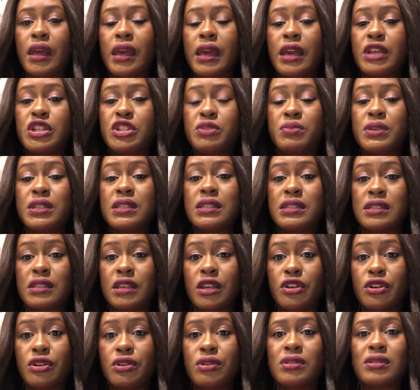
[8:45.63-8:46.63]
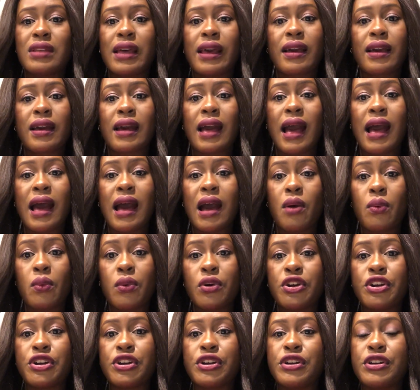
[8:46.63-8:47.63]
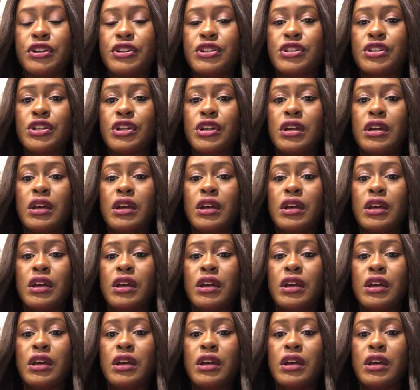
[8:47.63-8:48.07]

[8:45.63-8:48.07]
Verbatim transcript: H B C Us like Howard,